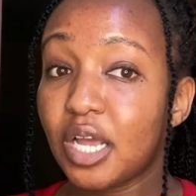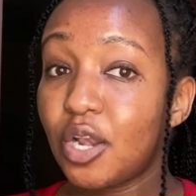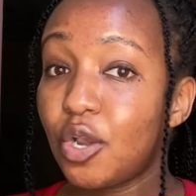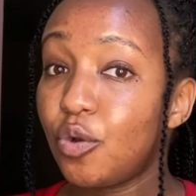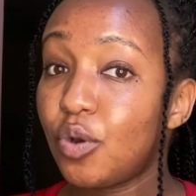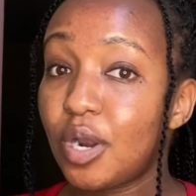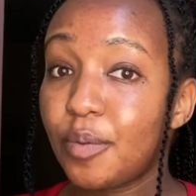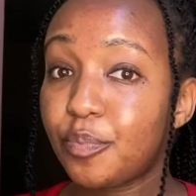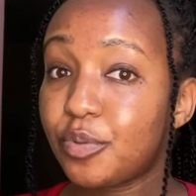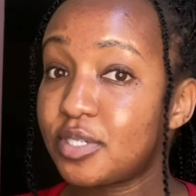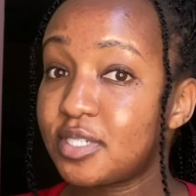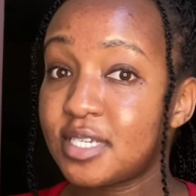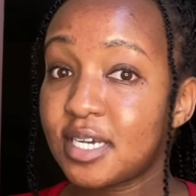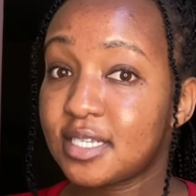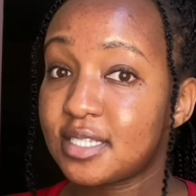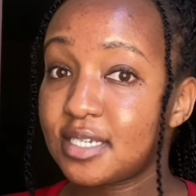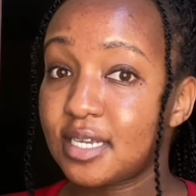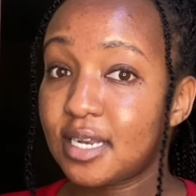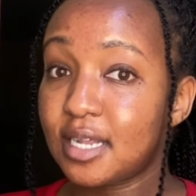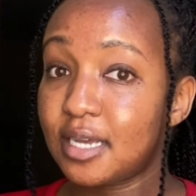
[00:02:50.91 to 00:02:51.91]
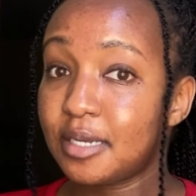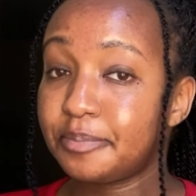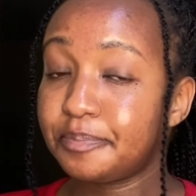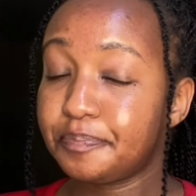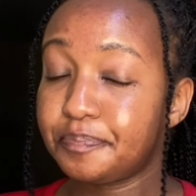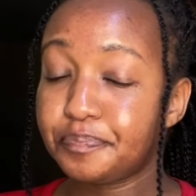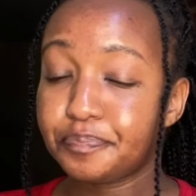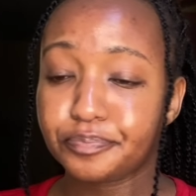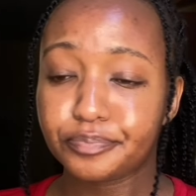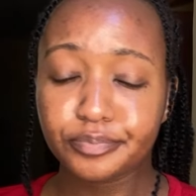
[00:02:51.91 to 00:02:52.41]
no one protected her.
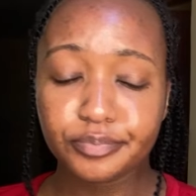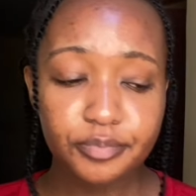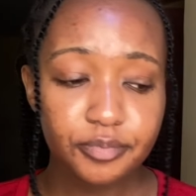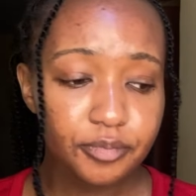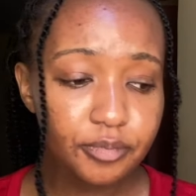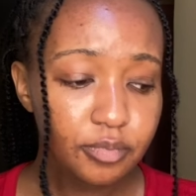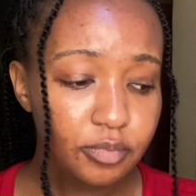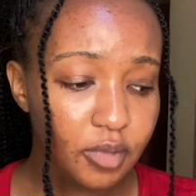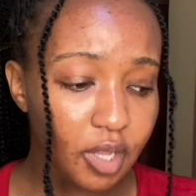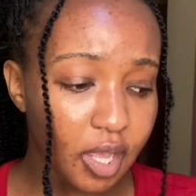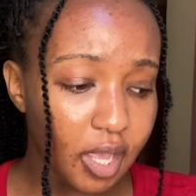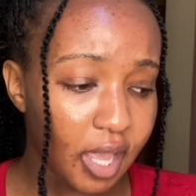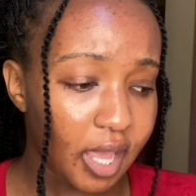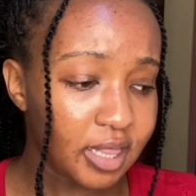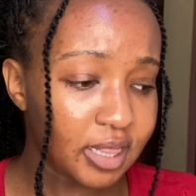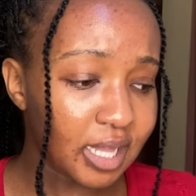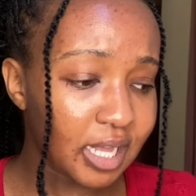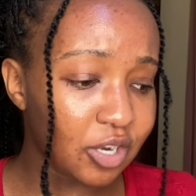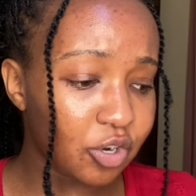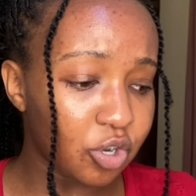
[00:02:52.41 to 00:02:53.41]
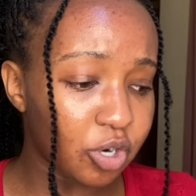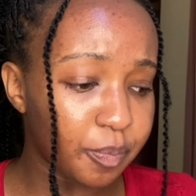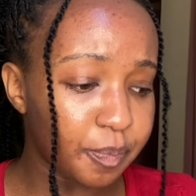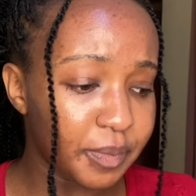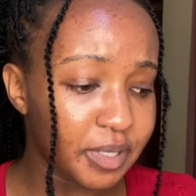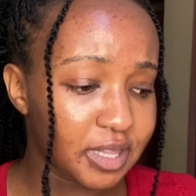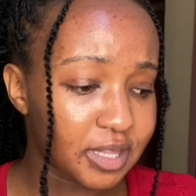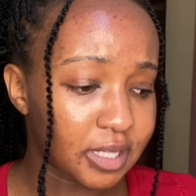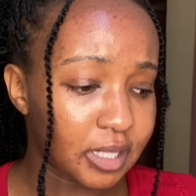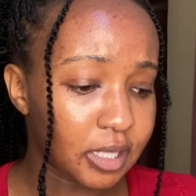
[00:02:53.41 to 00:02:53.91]
And that got
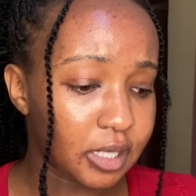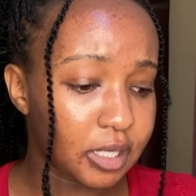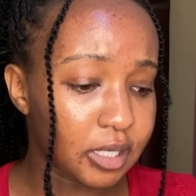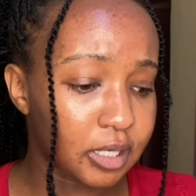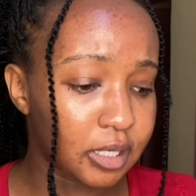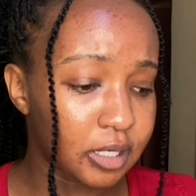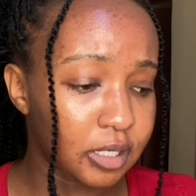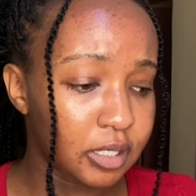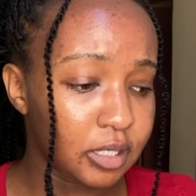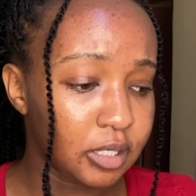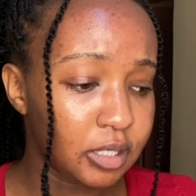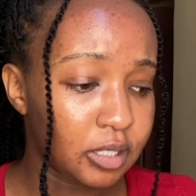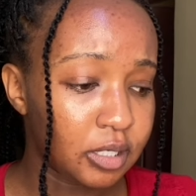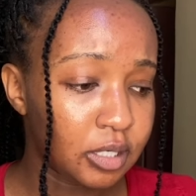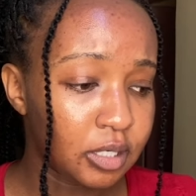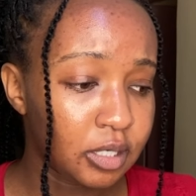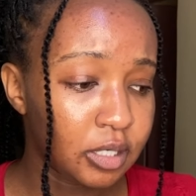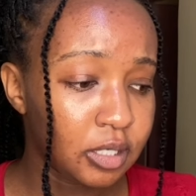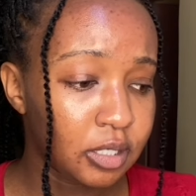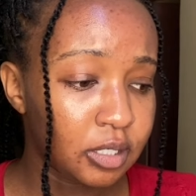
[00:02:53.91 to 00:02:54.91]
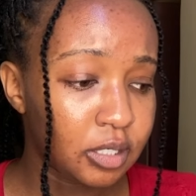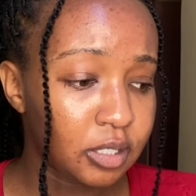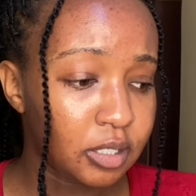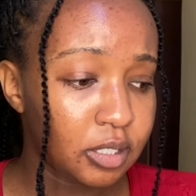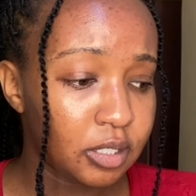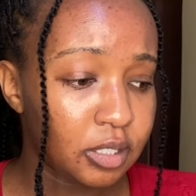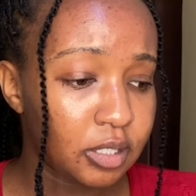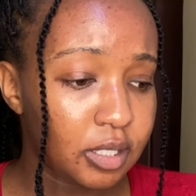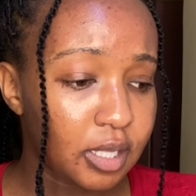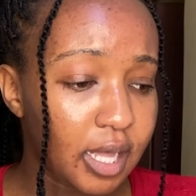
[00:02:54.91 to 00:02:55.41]
me thinking,
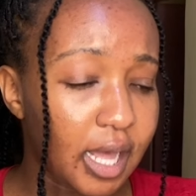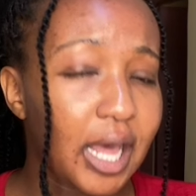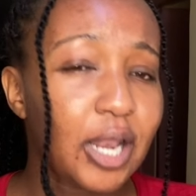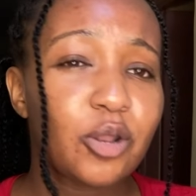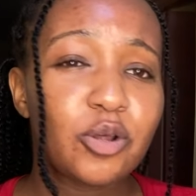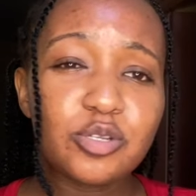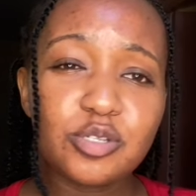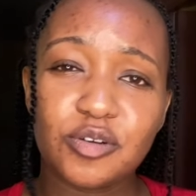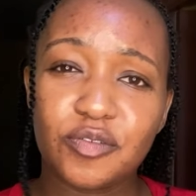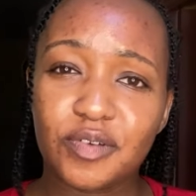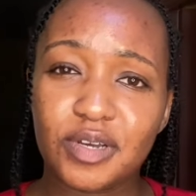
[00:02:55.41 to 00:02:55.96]
a lot